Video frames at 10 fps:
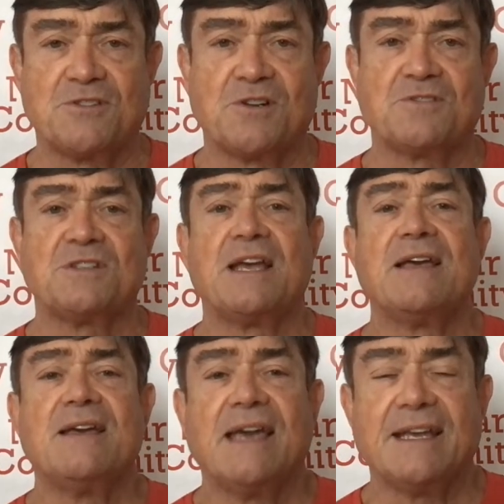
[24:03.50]
Church
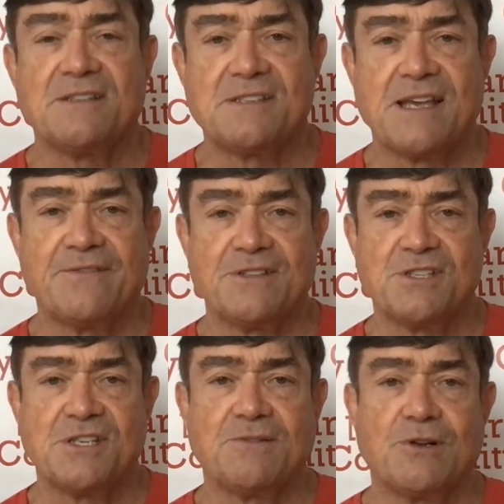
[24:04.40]
at
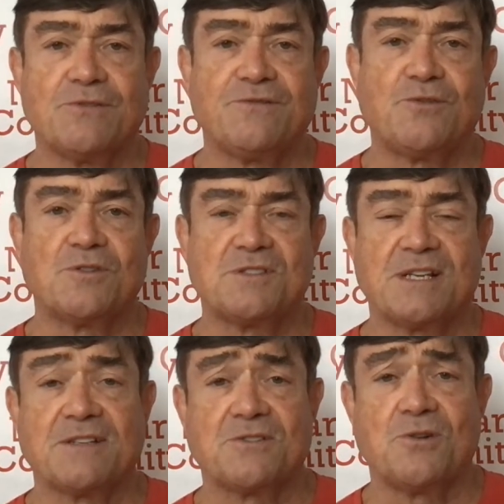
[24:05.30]

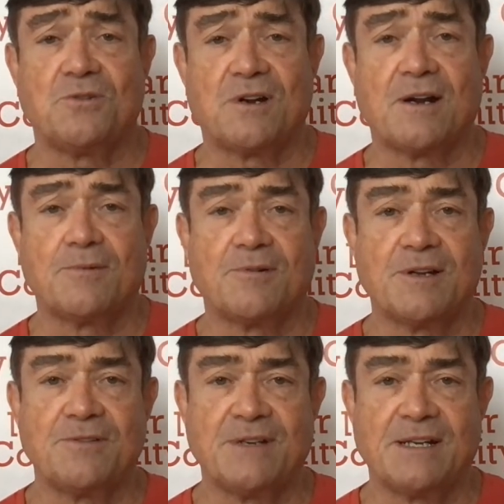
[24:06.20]
7046 Cold Harbor
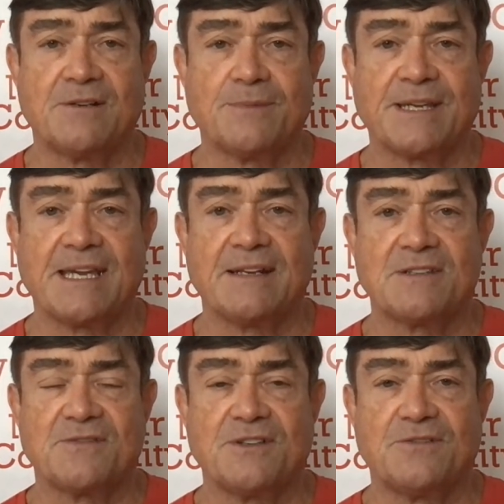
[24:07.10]
Road here in
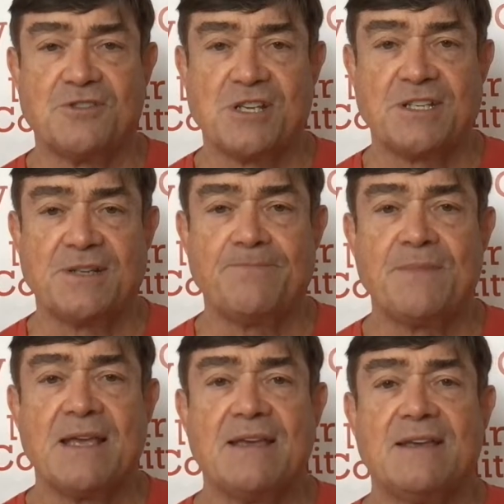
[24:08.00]
Mechanicsville, Virginia.
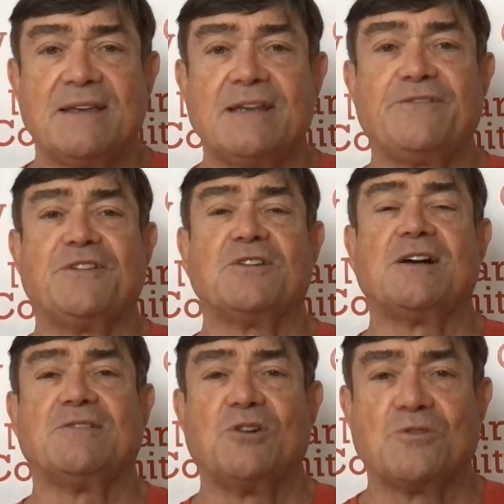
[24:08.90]
If you're
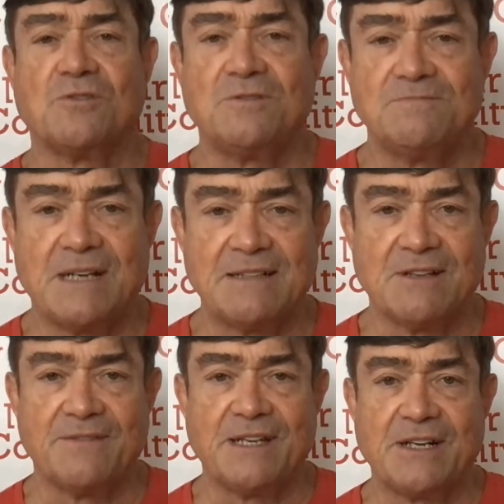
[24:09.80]
not local, I'd
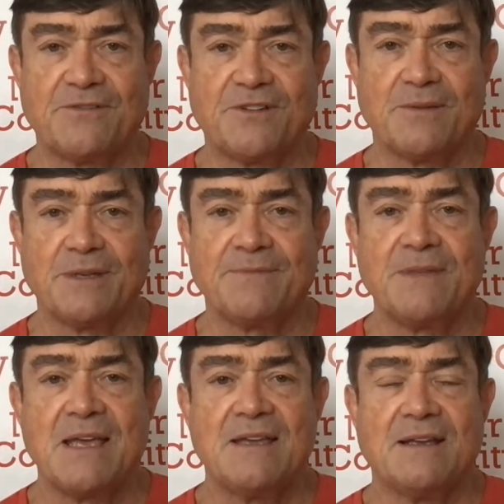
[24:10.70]
love to hear from you.
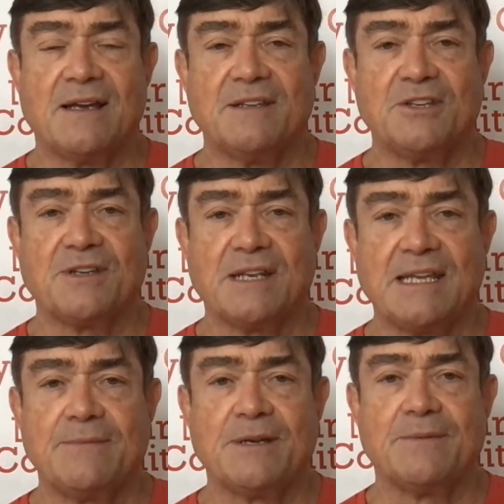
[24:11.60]
You can
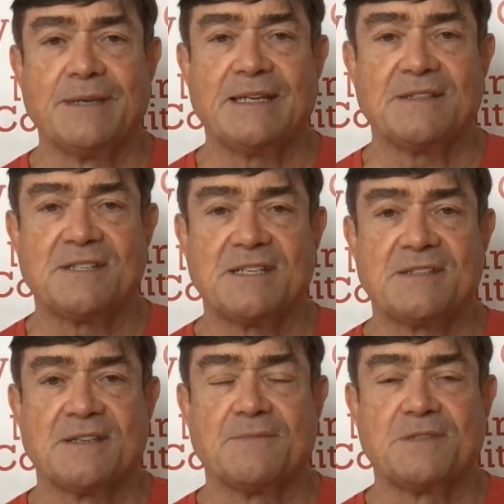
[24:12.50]
email me at
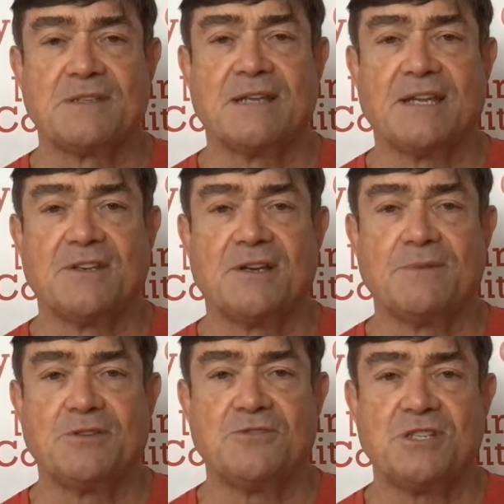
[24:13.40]

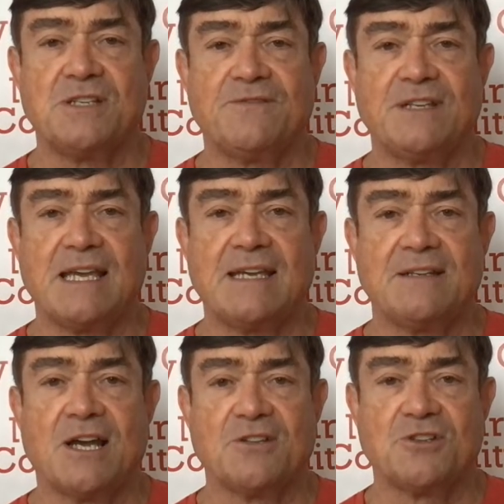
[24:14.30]

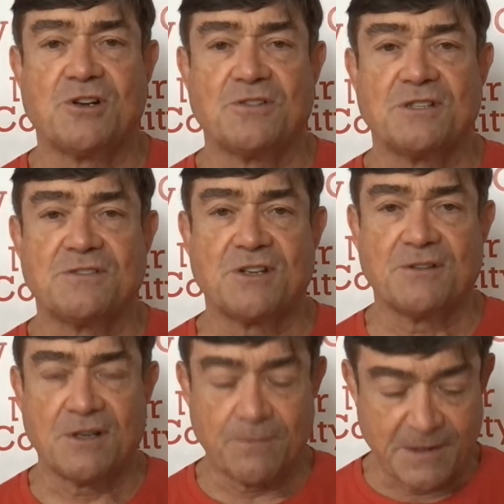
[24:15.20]
csimpson@wgva.church.
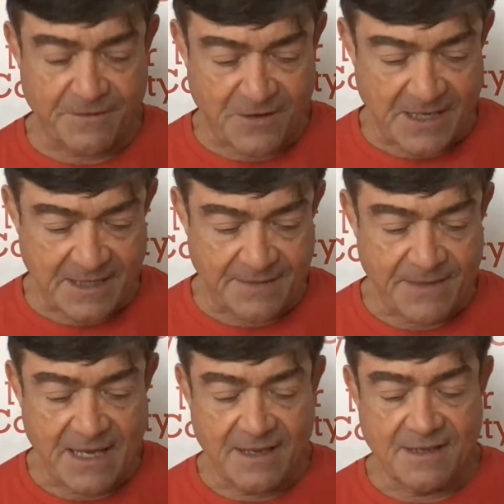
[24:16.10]
So don't be afraid to
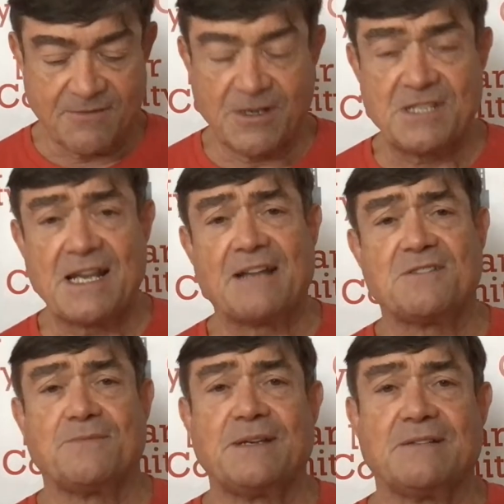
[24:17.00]
reach
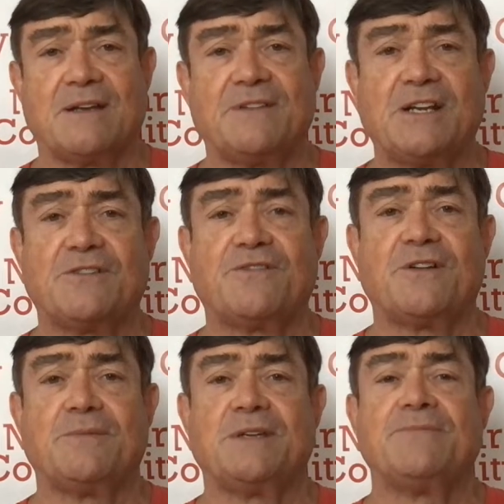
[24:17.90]
out to me. I'd love to hear
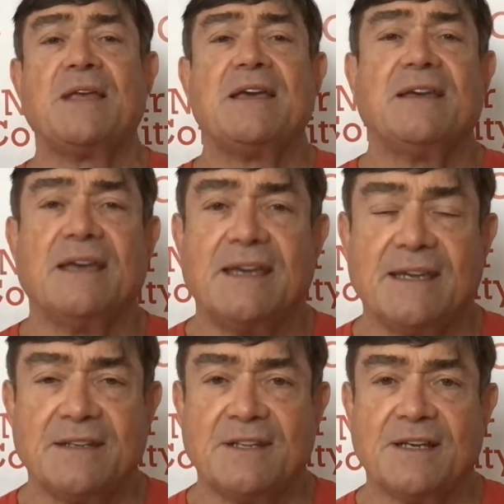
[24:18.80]
from you.
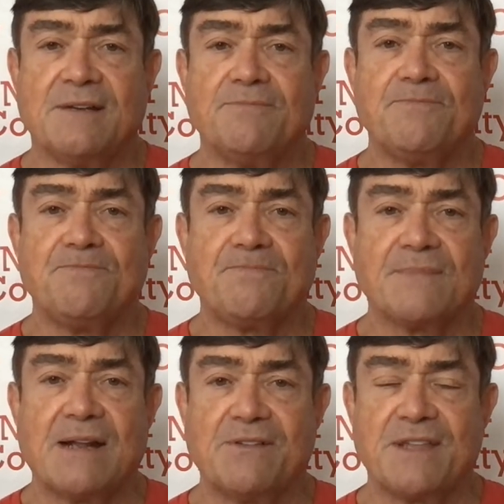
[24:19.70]
And
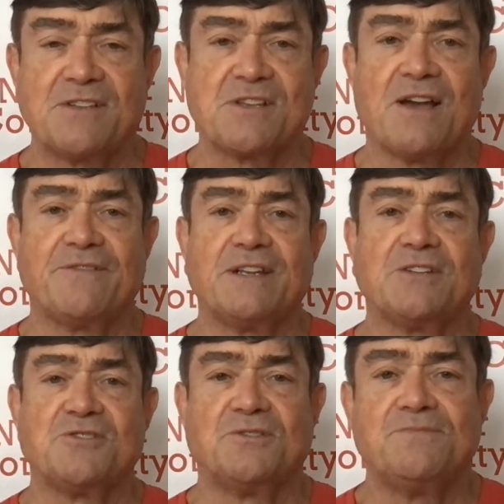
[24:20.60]
everything's
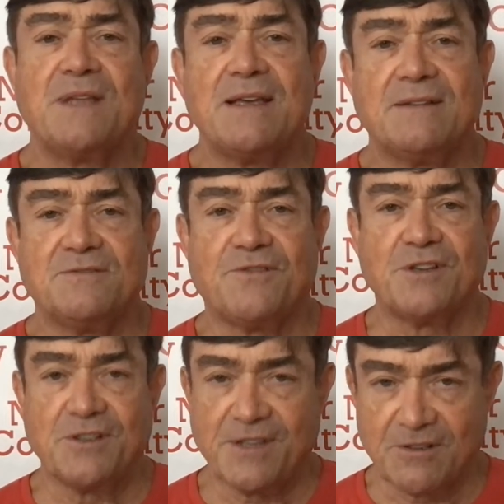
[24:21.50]
confidential.
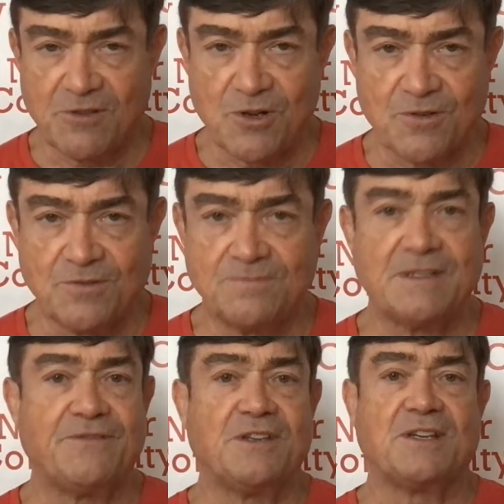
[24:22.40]
For you that are
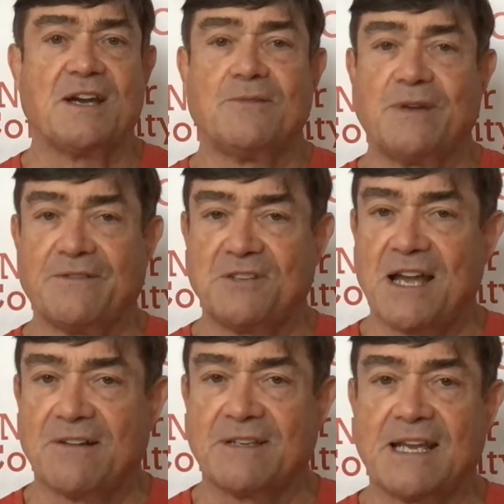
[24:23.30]
local, if you come, we have
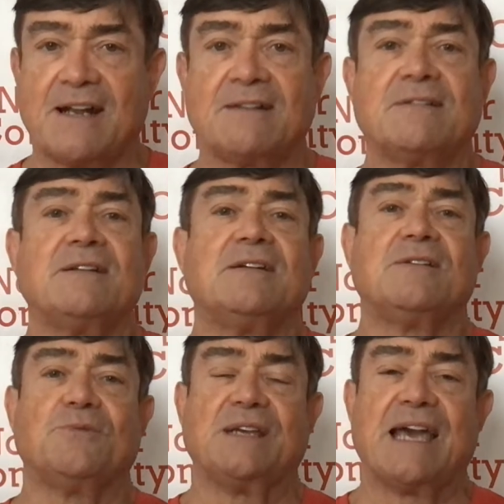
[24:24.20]
childcare.
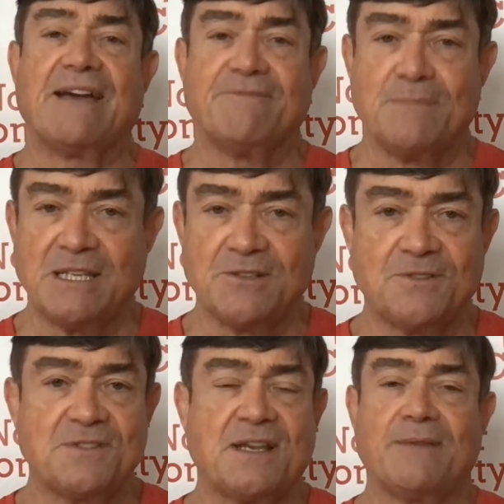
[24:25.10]
We have
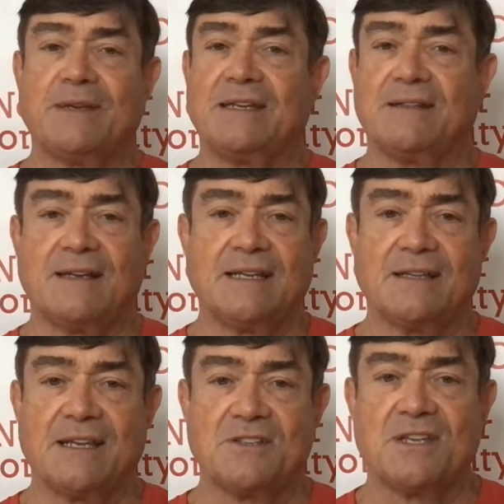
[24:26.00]
meals. I mean,
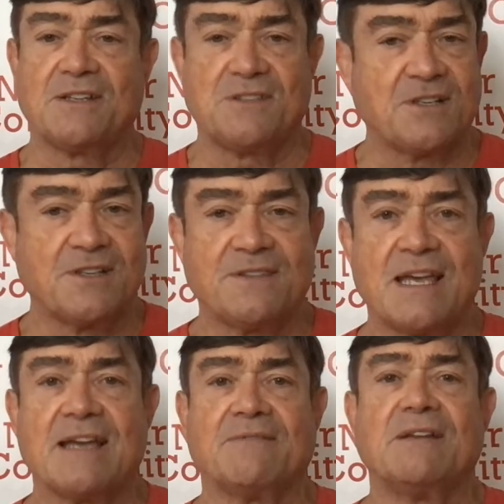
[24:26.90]
it's a good
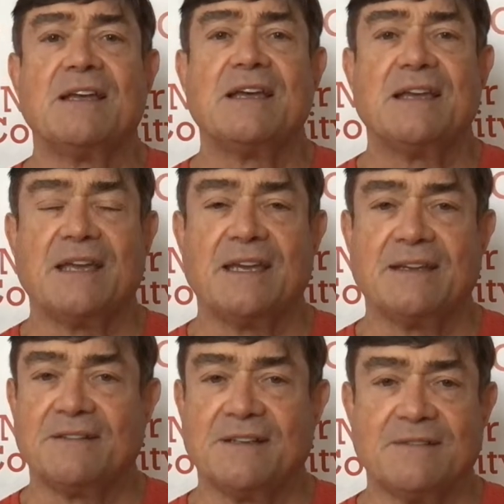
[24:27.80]
thing.
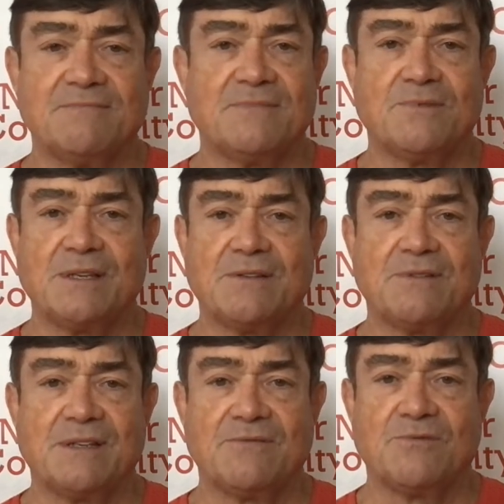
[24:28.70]
And
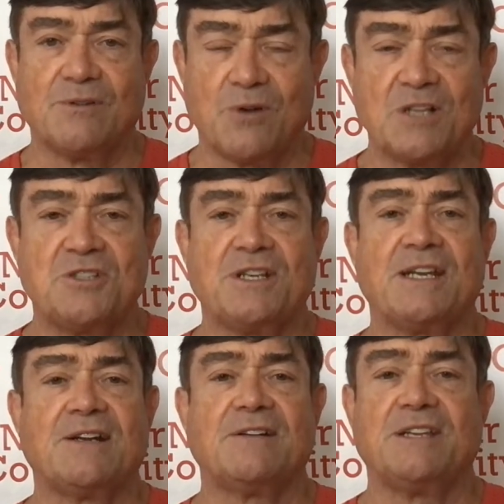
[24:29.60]
we want you
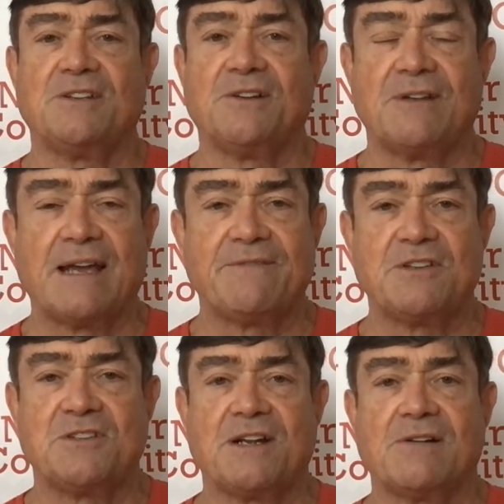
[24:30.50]
here. You don't have
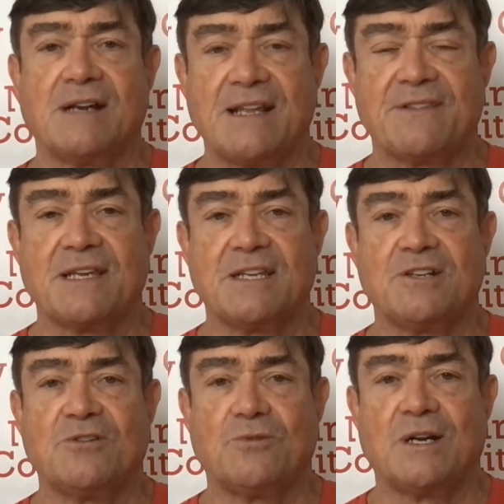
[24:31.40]
to share anything you
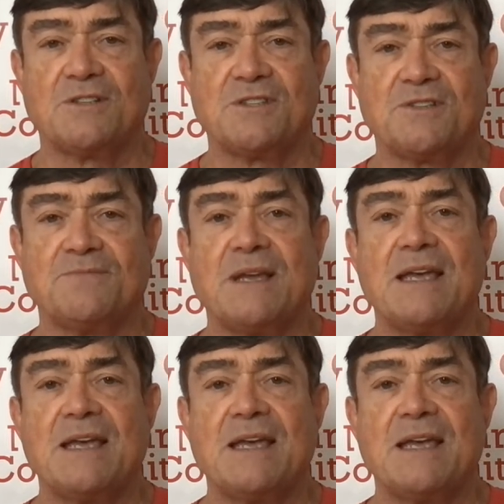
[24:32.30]
don't want to.